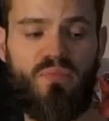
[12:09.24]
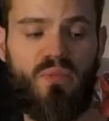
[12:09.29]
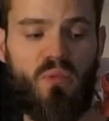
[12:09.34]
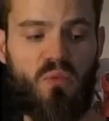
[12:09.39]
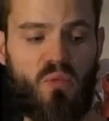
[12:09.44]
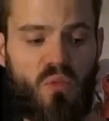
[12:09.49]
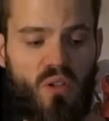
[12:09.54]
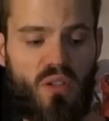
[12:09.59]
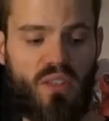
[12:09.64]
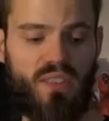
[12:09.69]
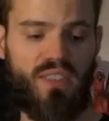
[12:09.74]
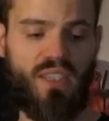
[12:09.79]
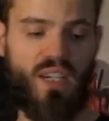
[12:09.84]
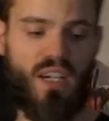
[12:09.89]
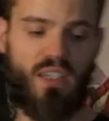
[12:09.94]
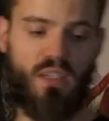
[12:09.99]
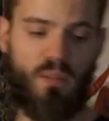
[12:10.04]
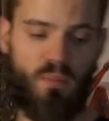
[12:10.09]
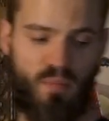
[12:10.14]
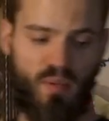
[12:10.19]
was I
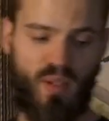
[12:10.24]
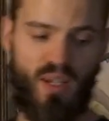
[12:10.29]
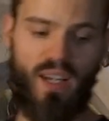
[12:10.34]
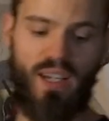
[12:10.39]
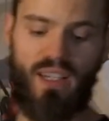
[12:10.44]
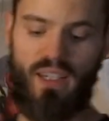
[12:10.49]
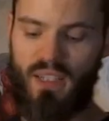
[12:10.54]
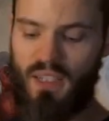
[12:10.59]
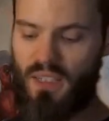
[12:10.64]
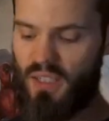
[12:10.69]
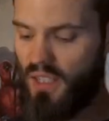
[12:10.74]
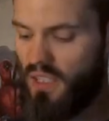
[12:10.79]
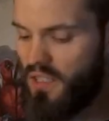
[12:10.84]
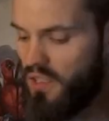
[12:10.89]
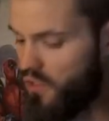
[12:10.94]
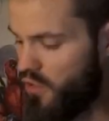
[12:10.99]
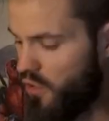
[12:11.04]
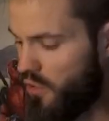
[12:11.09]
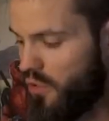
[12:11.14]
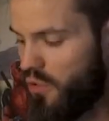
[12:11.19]
applied it and it
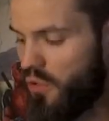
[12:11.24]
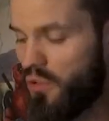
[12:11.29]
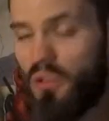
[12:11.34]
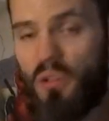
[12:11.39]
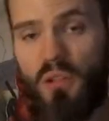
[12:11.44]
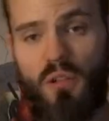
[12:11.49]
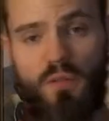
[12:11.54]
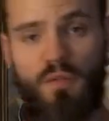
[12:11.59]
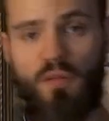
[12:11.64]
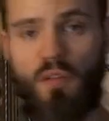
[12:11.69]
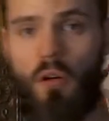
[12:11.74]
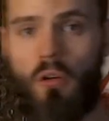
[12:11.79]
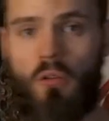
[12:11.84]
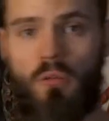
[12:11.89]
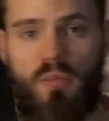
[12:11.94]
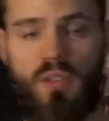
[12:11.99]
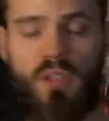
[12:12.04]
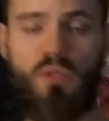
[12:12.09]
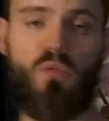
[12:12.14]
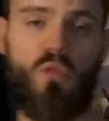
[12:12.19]
looked good on the
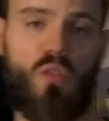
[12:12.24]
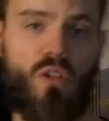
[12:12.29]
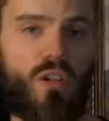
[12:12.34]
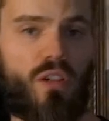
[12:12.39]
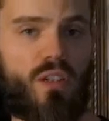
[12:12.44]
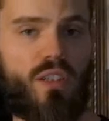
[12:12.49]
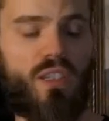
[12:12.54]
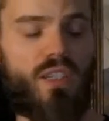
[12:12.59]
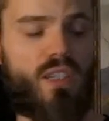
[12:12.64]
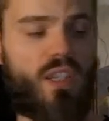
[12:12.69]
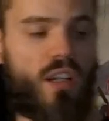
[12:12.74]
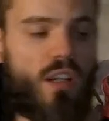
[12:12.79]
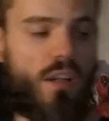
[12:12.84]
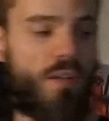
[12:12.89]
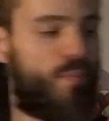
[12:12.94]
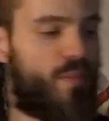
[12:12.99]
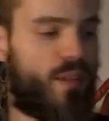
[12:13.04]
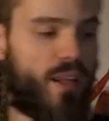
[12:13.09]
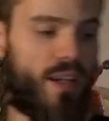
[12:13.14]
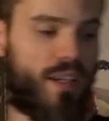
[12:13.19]
foam and it worked, and then I
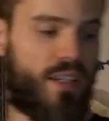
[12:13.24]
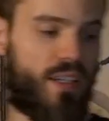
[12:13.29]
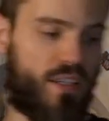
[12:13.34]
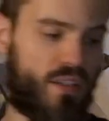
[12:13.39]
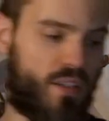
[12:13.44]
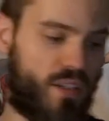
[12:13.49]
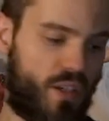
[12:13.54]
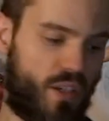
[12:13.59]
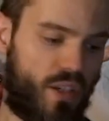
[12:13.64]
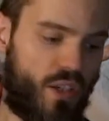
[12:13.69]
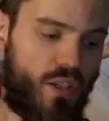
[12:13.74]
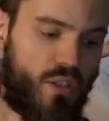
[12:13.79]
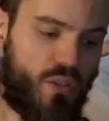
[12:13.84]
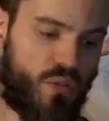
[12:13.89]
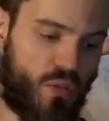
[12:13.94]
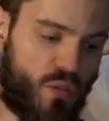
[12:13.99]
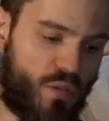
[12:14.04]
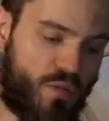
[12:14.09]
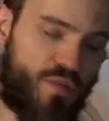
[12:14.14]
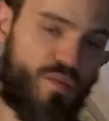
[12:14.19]
applied it
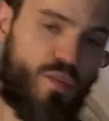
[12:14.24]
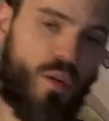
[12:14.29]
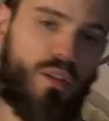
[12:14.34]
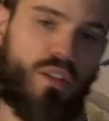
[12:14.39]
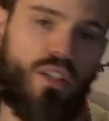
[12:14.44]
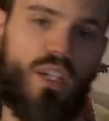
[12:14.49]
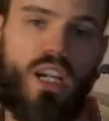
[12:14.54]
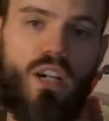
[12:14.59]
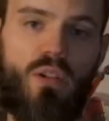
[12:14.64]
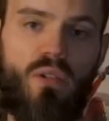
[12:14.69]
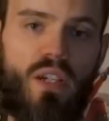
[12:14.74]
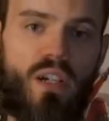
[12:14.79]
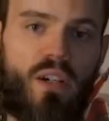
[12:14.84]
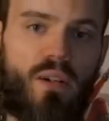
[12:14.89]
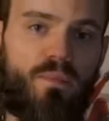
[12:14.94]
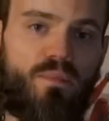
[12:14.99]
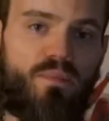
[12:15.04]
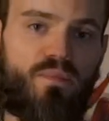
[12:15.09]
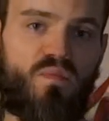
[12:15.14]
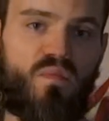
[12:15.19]
to the front area.
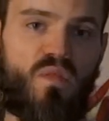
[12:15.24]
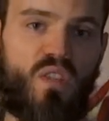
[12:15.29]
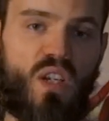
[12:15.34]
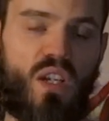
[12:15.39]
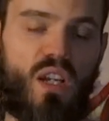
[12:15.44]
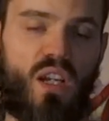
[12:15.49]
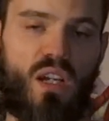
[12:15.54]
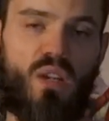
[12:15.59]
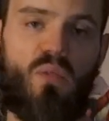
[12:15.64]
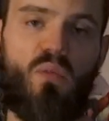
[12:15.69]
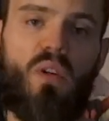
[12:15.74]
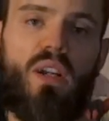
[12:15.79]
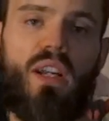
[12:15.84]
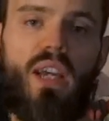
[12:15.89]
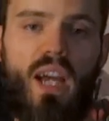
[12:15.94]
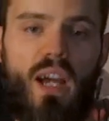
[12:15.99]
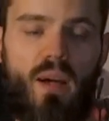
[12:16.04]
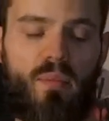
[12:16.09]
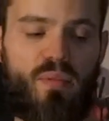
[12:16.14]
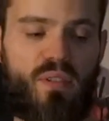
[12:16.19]
And what
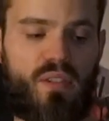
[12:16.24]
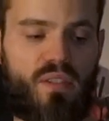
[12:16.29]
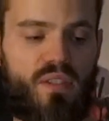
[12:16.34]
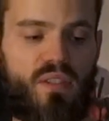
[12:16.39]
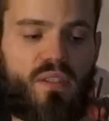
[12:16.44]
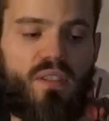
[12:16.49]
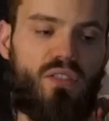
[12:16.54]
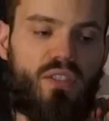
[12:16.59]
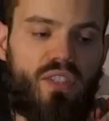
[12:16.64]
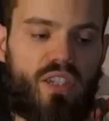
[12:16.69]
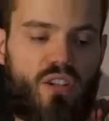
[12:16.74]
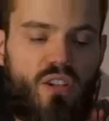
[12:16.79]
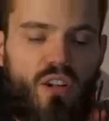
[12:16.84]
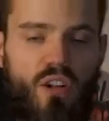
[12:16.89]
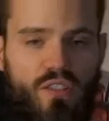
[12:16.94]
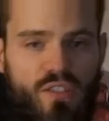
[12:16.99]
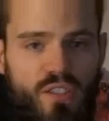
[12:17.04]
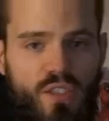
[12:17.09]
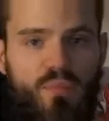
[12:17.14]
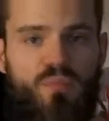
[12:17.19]
happened, the
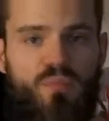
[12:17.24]
glossy